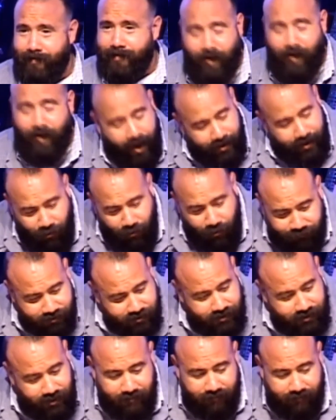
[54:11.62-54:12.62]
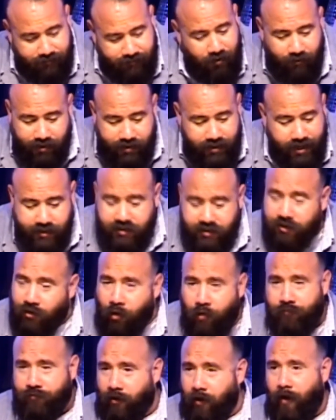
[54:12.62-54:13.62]
Now, I know for some of you it needs an
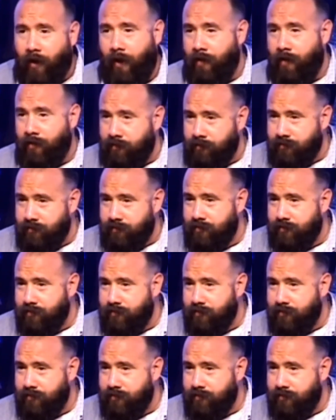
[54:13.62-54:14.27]
overhaul.